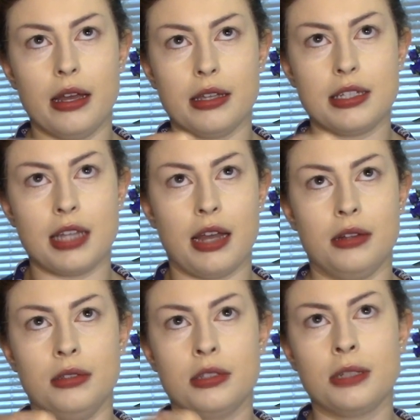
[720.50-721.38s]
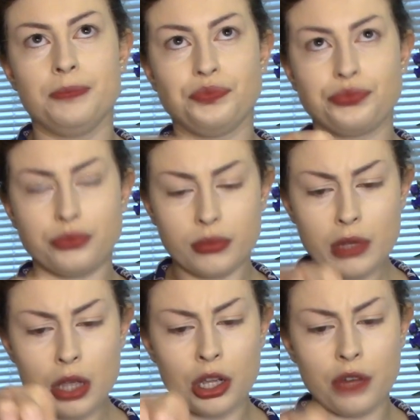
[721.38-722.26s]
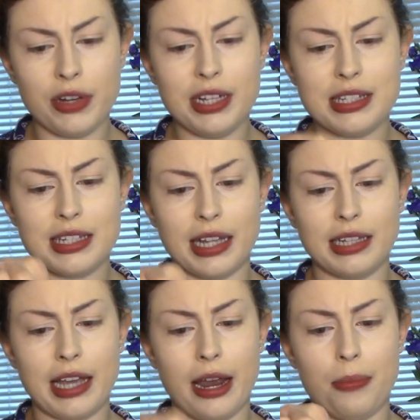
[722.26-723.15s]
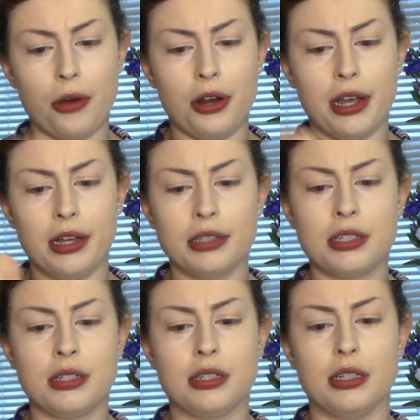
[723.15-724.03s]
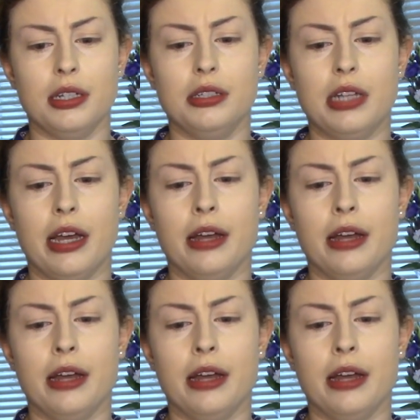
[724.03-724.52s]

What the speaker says: sells Korean skincare products and